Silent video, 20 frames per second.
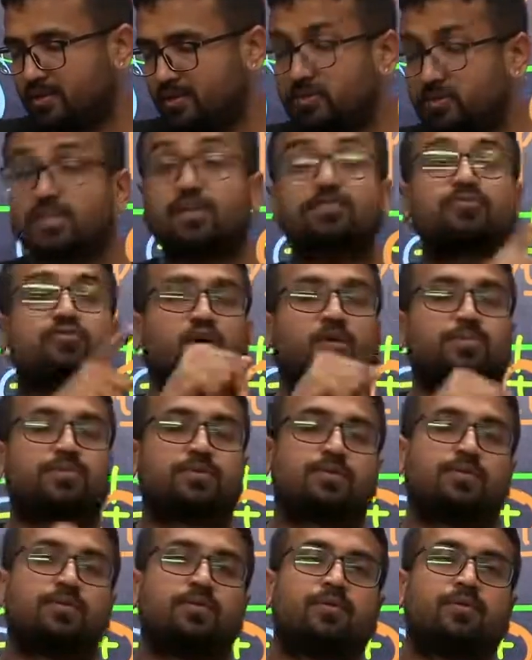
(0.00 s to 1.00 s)
Steve
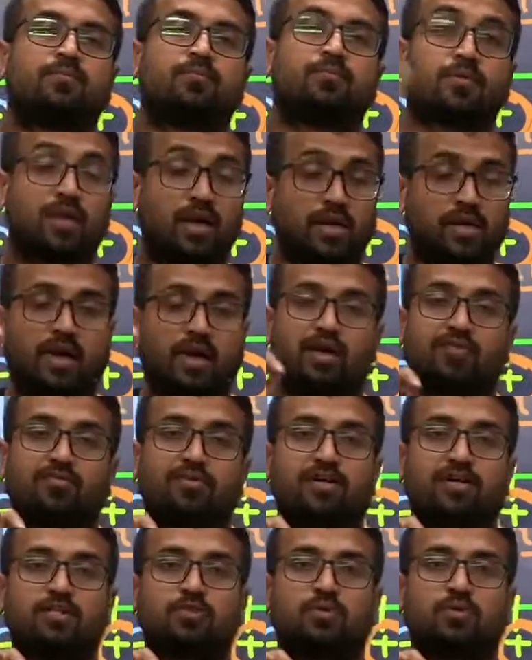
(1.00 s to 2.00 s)
Jobs at
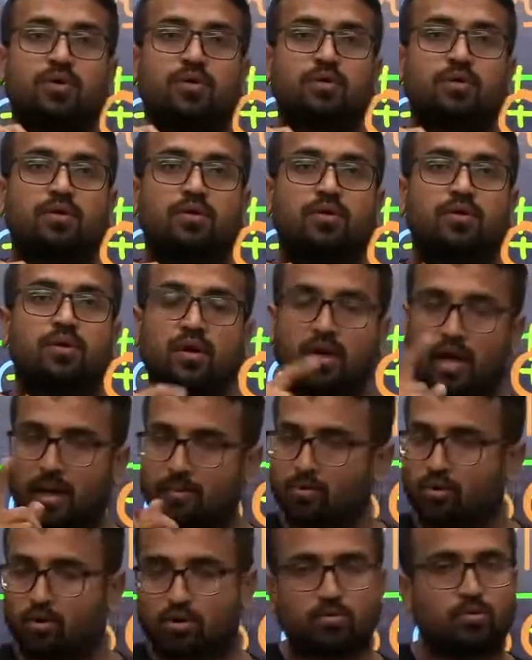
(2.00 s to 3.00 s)
Harvard as well.
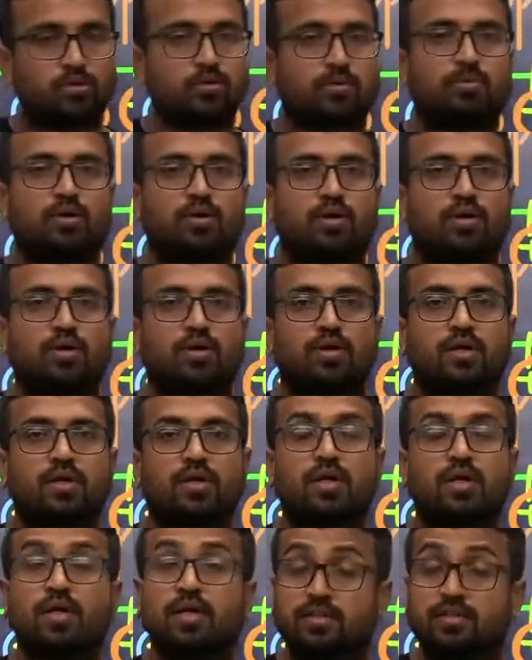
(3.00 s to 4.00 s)
I'm talking about the book.
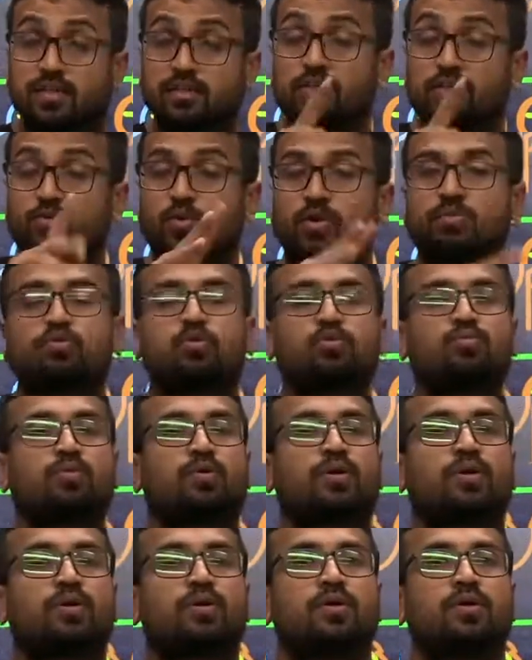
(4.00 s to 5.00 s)
Then there's one more
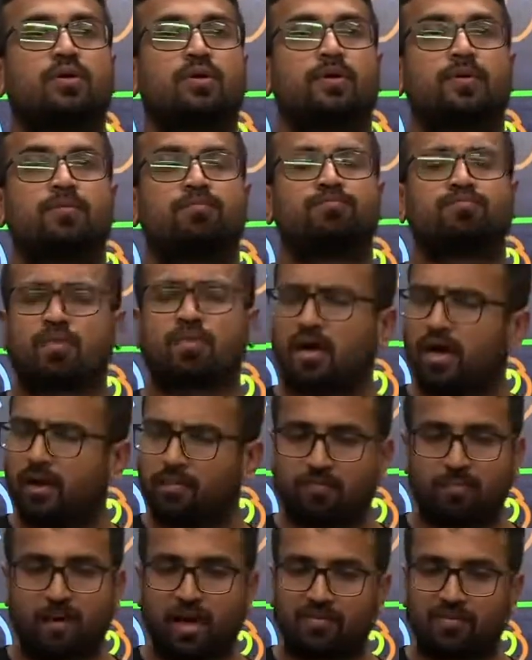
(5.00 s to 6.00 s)
book,
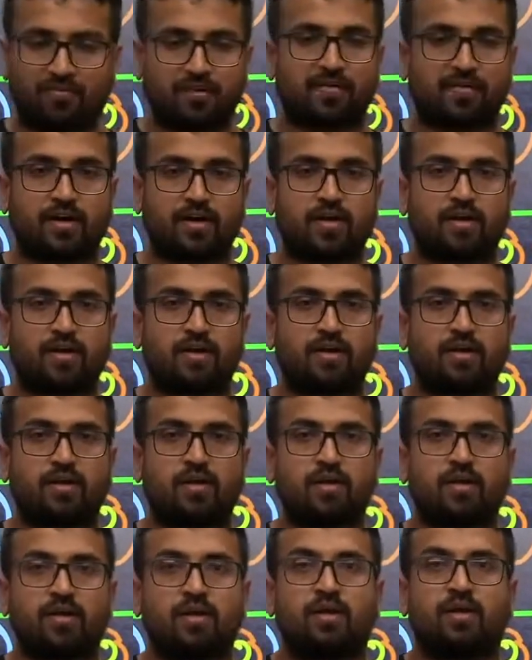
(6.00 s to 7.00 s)
my favorite.
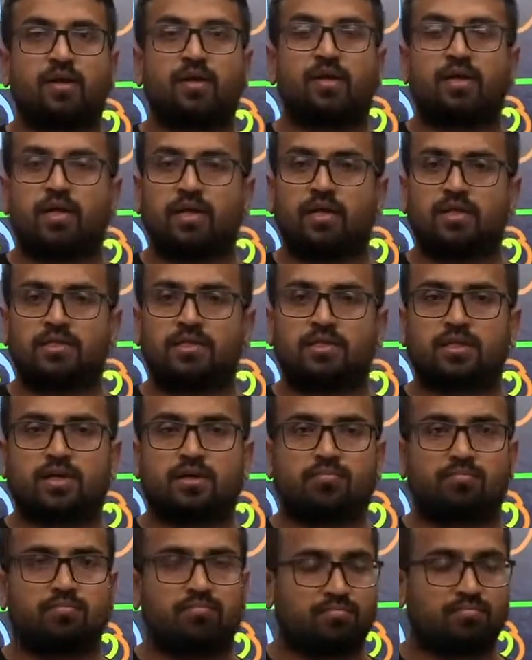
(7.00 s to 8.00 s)
It's
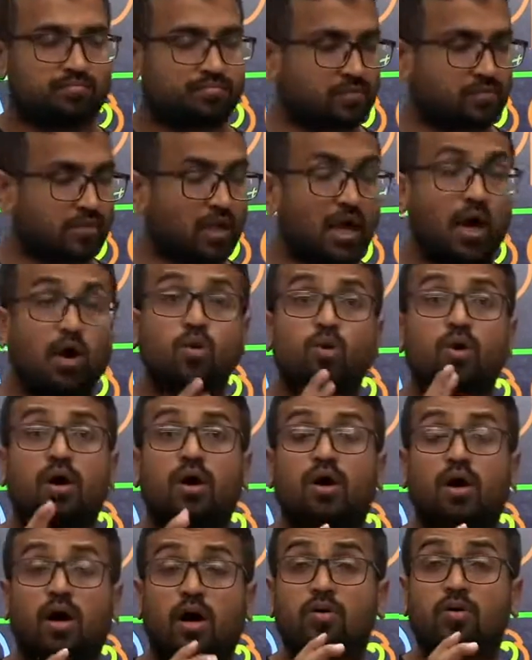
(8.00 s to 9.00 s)
why
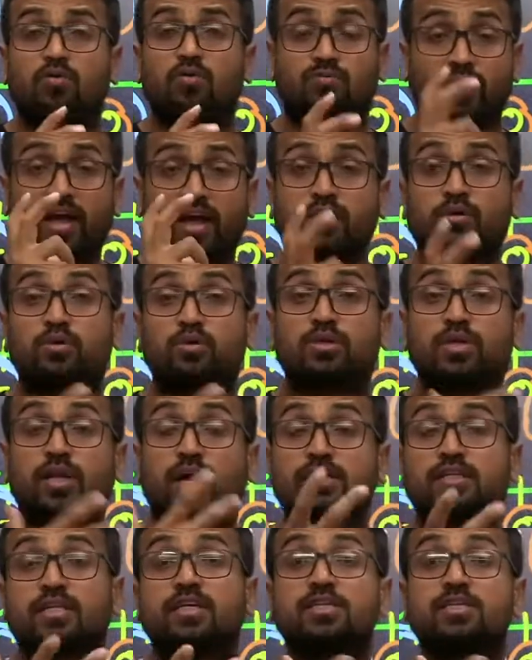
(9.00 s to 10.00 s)

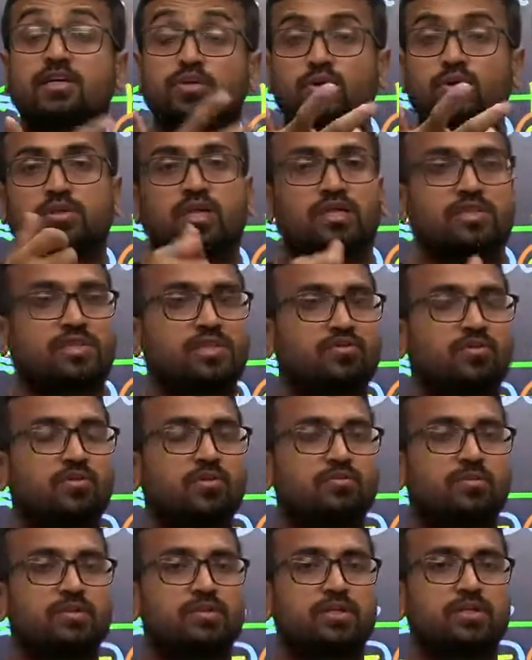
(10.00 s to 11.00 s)
Gujaratis are so successful
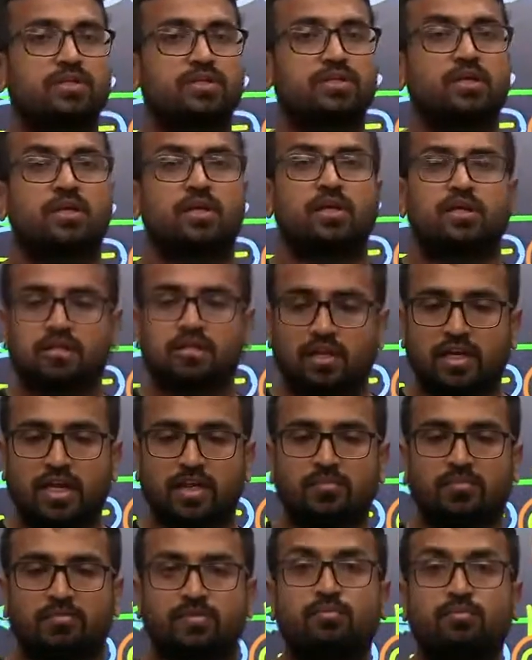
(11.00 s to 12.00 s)
in business. The
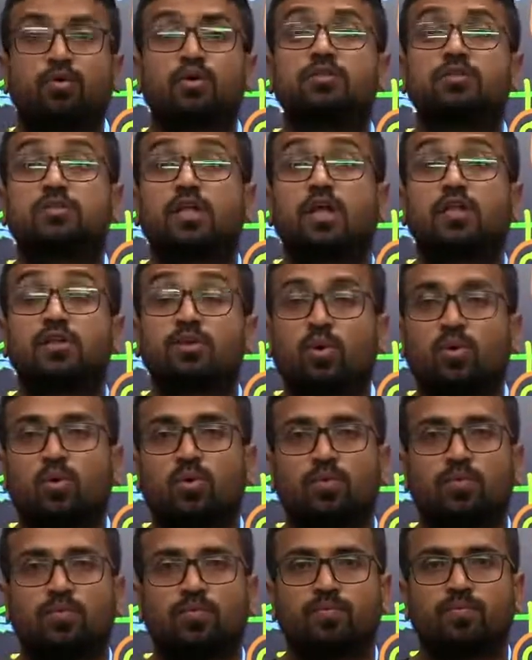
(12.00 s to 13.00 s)
name of the book is
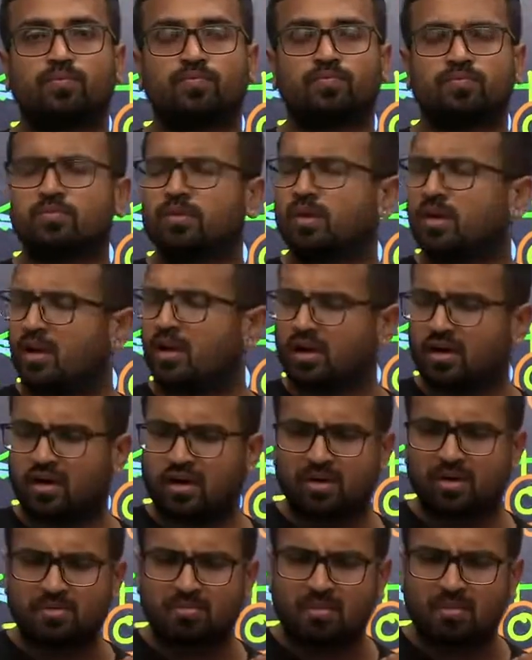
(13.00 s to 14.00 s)
Dhando.
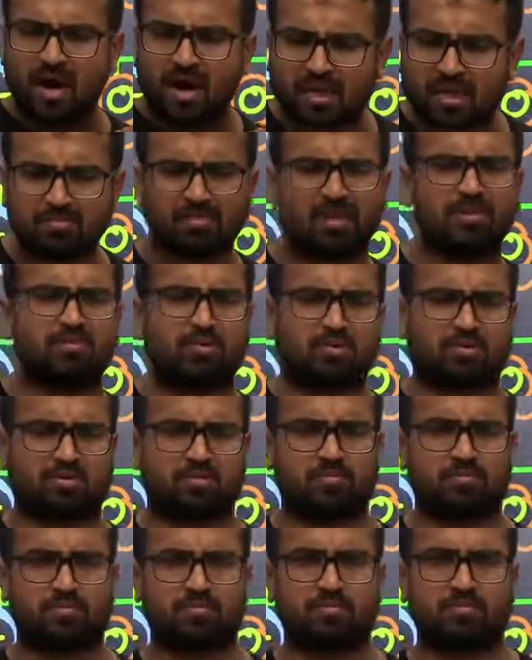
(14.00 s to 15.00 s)
Remarkable
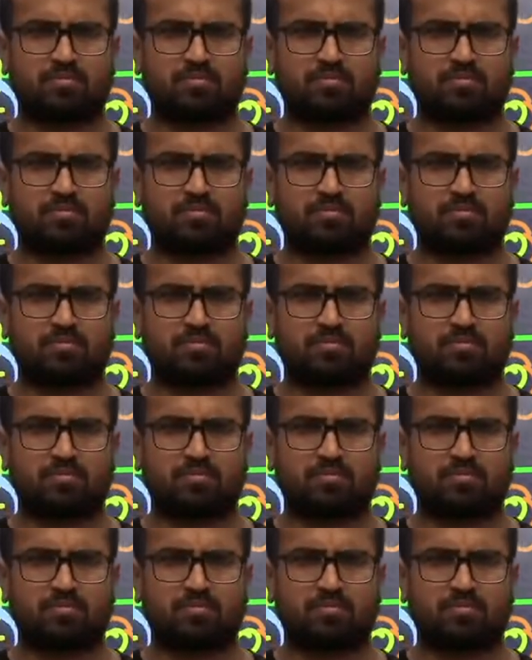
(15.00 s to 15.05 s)
book.